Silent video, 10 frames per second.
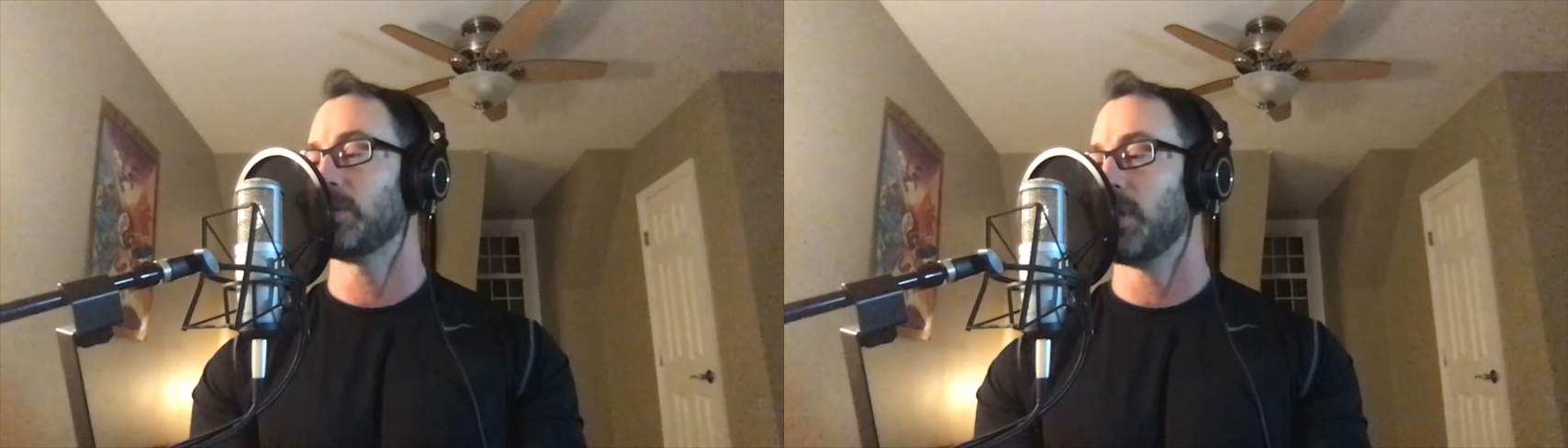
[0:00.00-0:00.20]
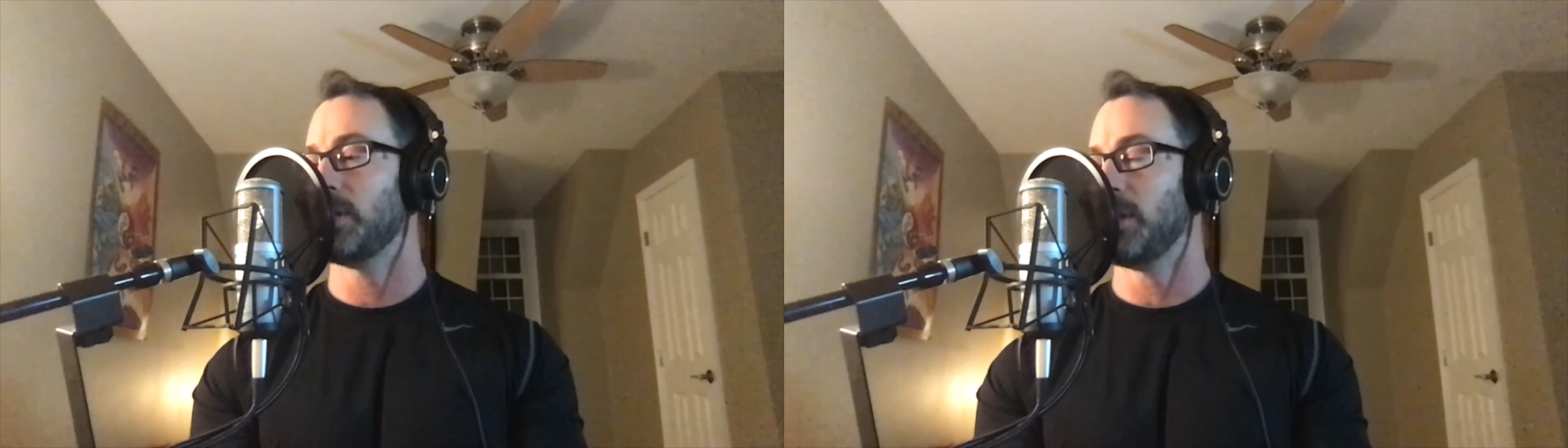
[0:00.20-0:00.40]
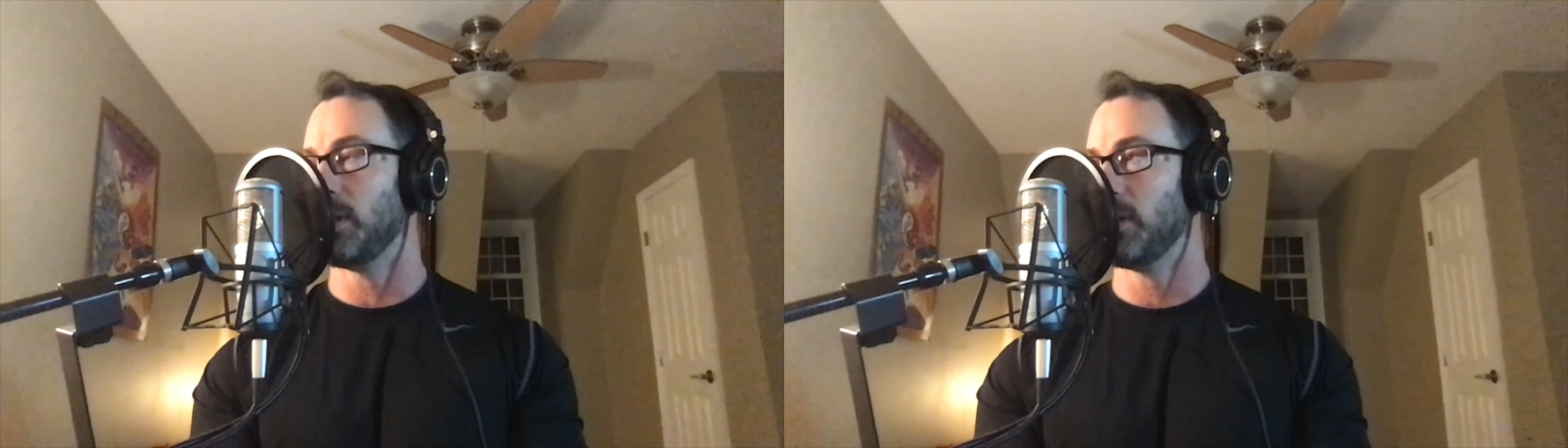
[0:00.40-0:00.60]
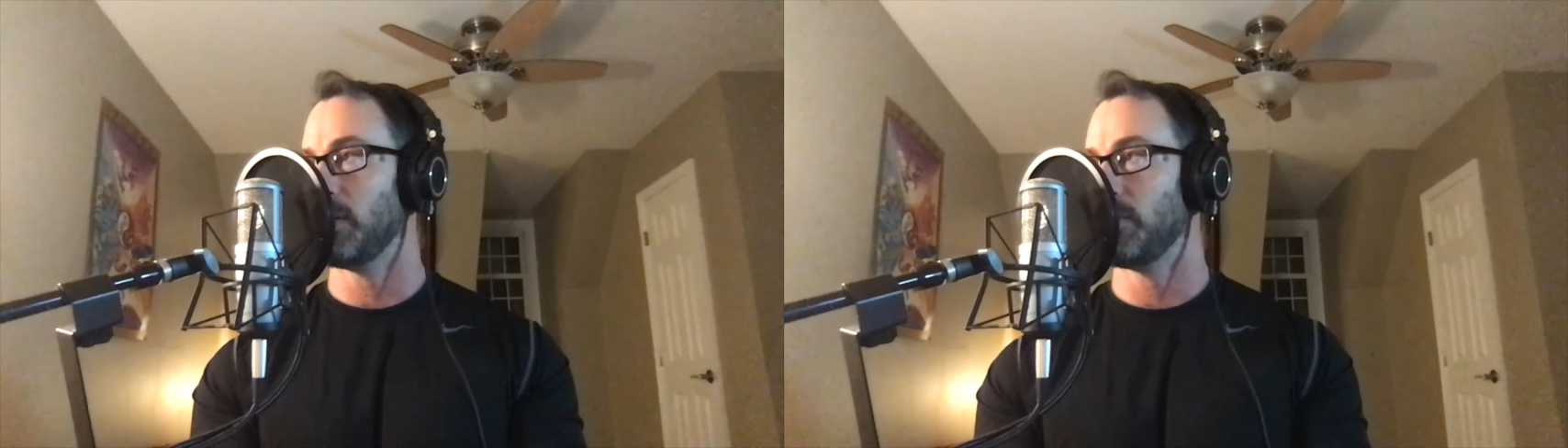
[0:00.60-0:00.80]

idea